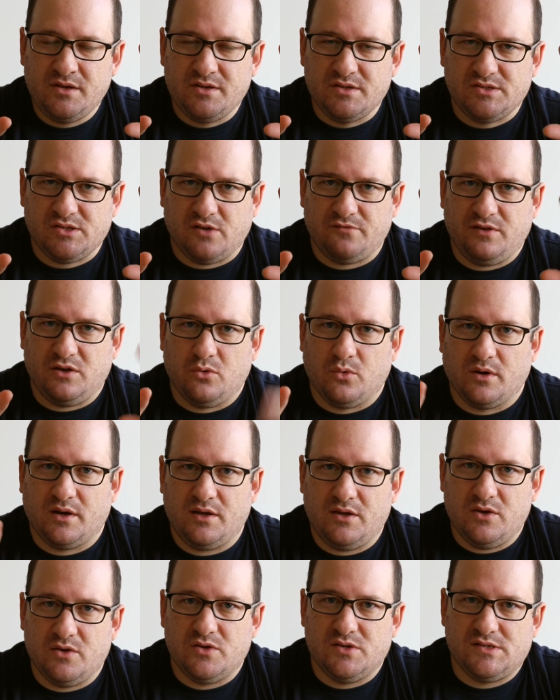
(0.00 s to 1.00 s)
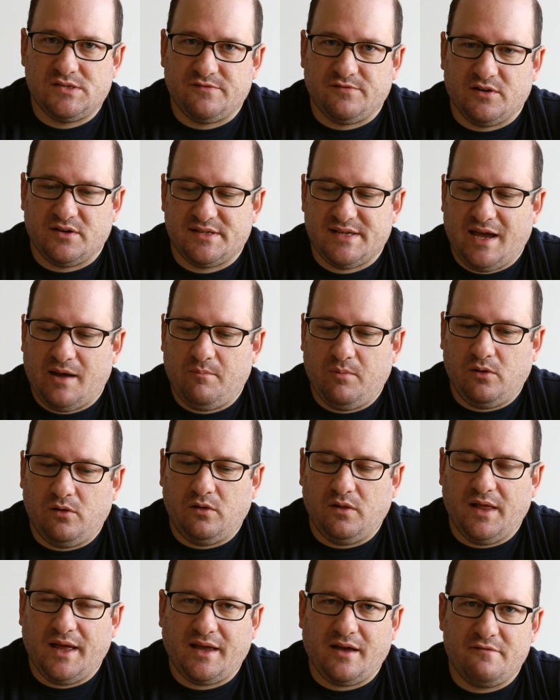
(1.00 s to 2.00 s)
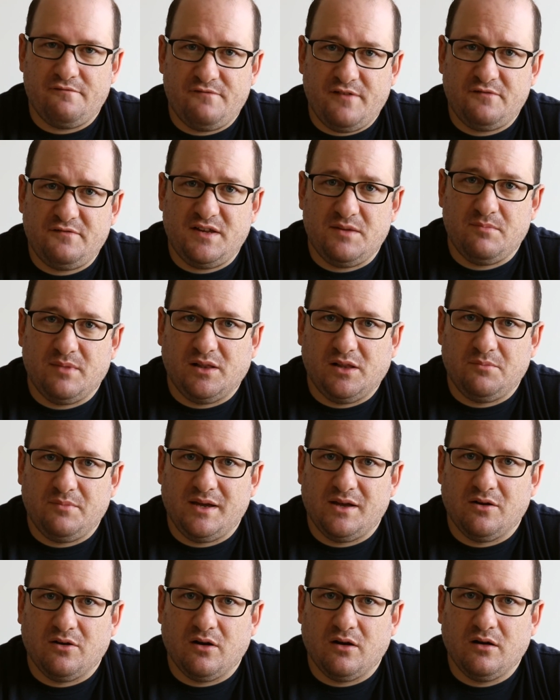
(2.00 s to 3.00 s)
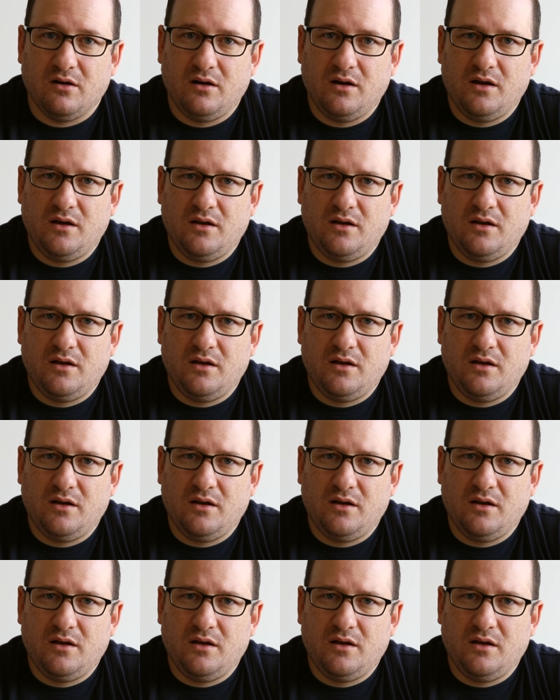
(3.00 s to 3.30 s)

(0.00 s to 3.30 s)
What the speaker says: So if you were to use, for example, like a 50 millimeter